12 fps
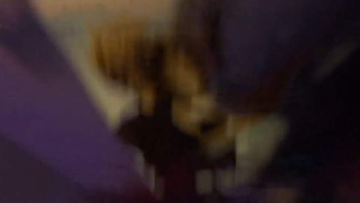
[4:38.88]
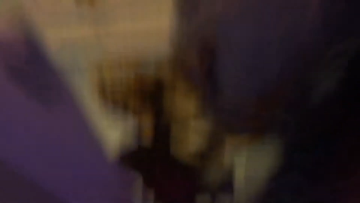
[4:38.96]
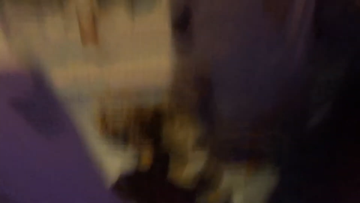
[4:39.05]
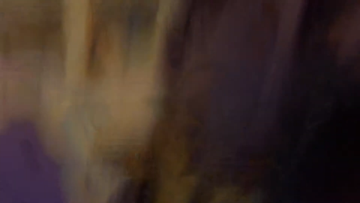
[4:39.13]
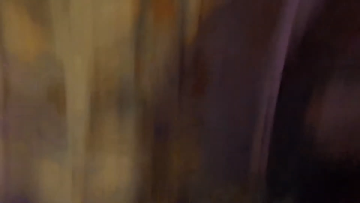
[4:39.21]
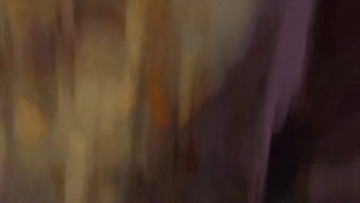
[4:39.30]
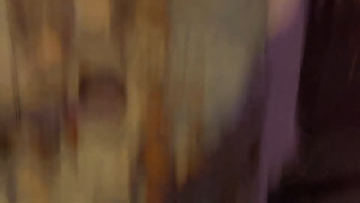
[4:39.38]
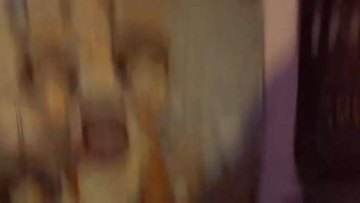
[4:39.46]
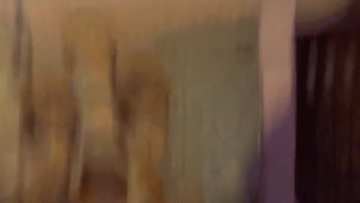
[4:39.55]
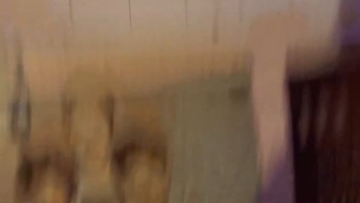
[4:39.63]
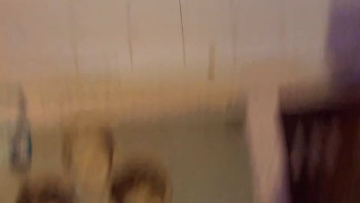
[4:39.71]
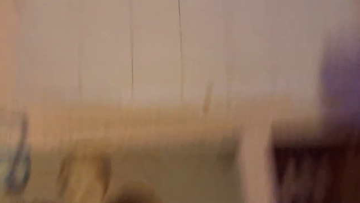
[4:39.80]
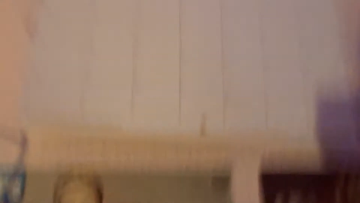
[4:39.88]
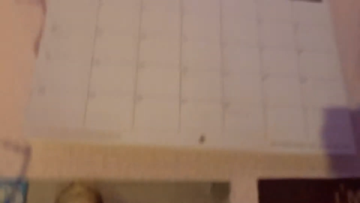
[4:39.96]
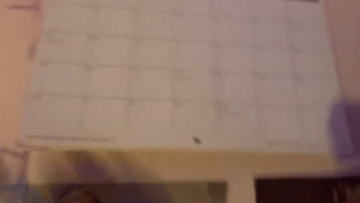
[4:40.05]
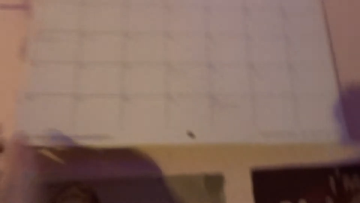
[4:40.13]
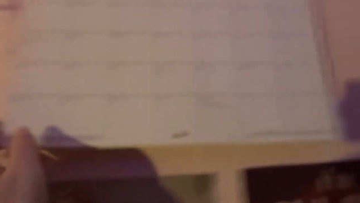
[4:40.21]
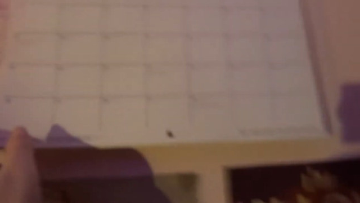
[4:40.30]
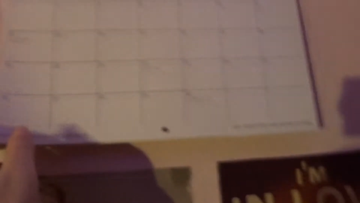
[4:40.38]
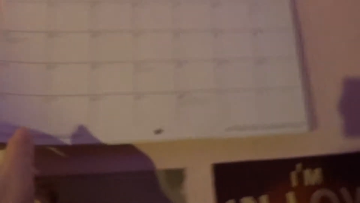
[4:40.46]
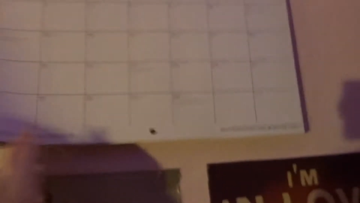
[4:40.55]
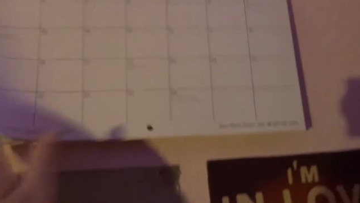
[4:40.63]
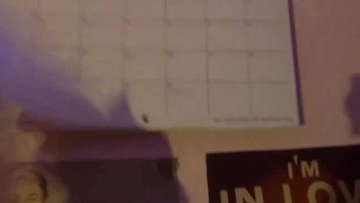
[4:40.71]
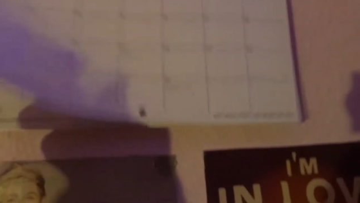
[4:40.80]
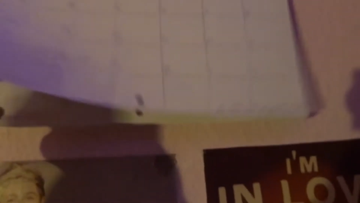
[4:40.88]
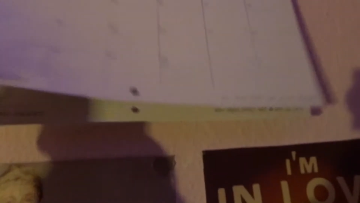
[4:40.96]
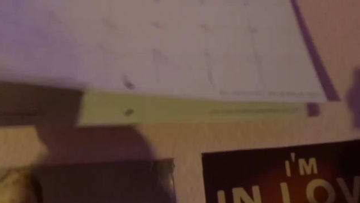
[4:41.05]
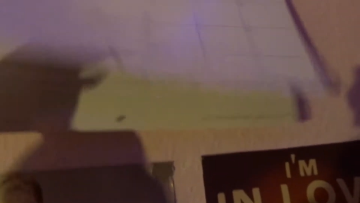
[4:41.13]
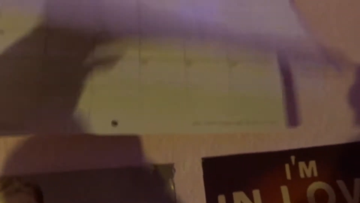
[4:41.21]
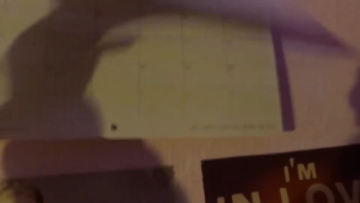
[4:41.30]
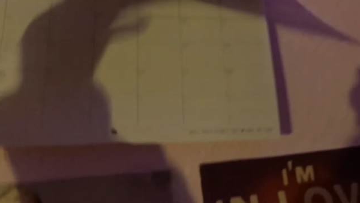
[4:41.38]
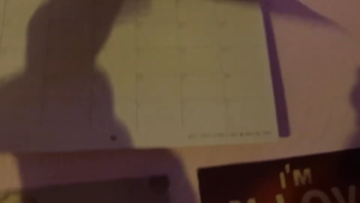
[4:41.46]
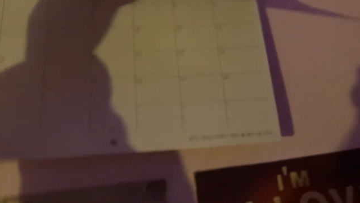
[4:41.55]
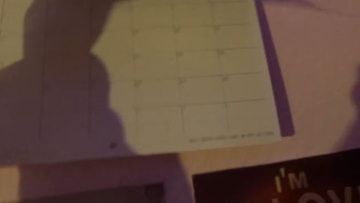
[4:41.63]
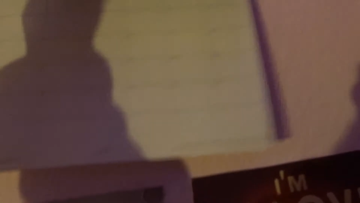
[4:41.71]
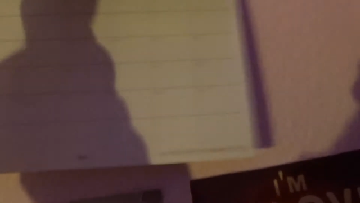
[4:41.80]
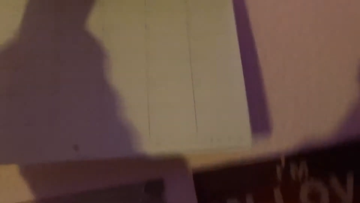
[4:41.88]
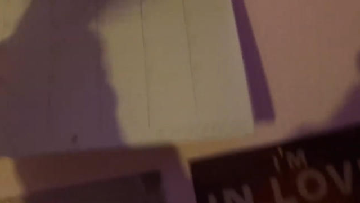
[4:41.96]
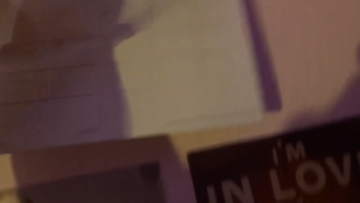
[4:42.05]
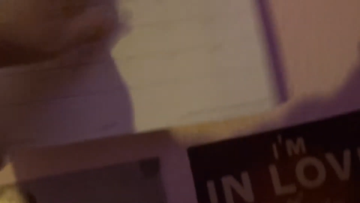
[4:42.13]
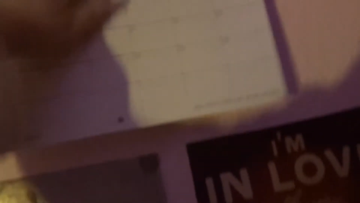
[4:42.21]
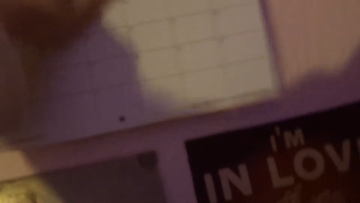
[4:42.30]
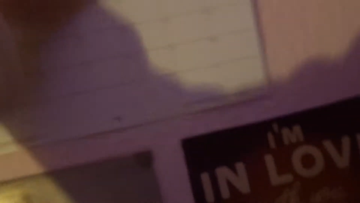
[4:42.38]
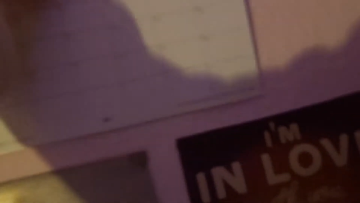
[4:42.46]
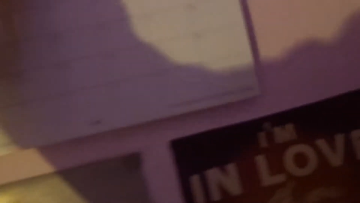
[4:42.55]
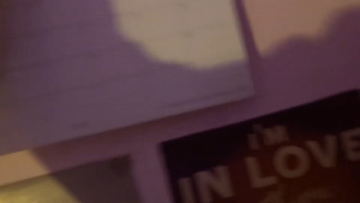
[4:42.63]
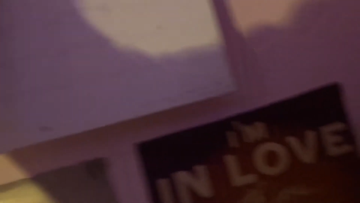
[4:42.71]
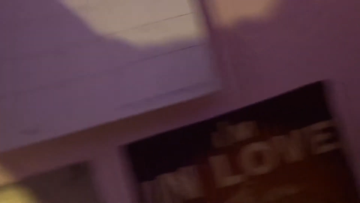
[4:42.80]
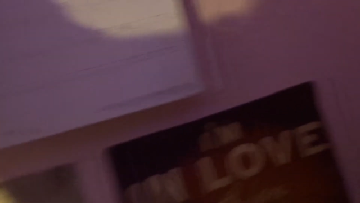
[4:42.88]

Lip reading: [unreadable: no face in view]